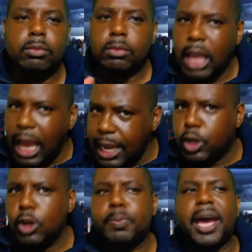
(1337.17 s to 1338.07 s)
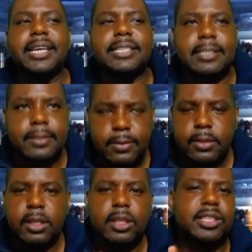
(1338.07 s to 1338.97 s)
at a good pace.
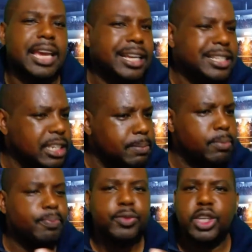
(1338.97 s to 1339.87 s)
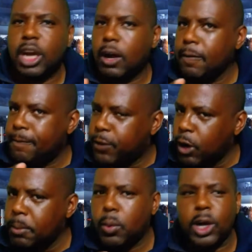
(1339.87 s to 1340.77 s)
Take some, you know,
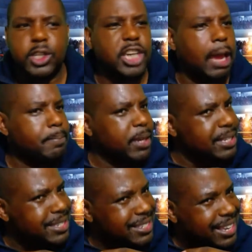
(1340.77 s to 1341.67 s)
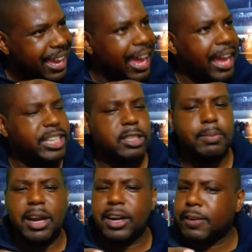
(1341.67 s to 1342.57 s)
former world champions,
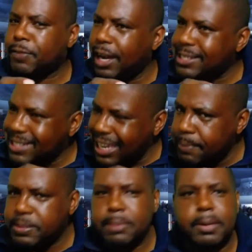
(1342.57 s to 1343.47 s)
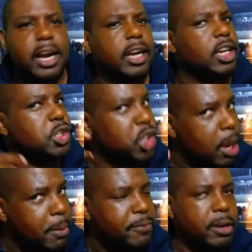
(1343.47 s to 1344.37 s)
ex-American fighters, take him to America, show him
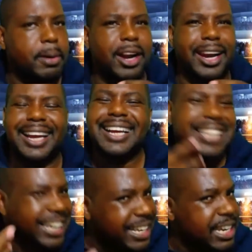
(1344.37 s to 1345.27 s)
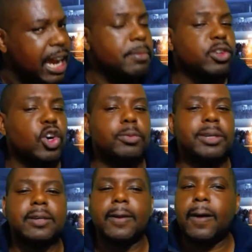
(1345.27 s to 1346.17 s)
off in America. Take your time with Gorman.
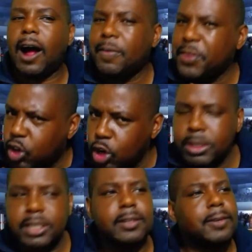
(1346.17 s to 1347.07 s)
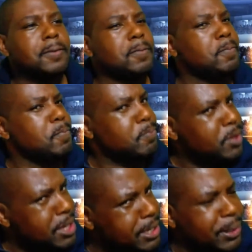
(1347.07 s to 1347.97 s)
I think Gorman,
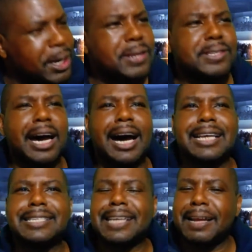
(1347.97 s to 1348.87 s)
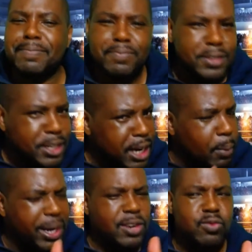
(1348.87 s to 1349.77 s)
he's one of those guys that, you
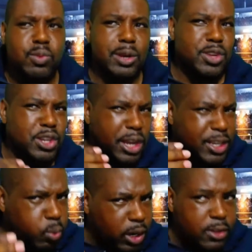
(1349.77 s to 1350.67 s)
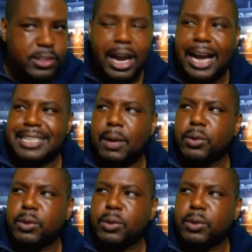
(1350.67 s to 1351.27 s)
know, he's one of those guys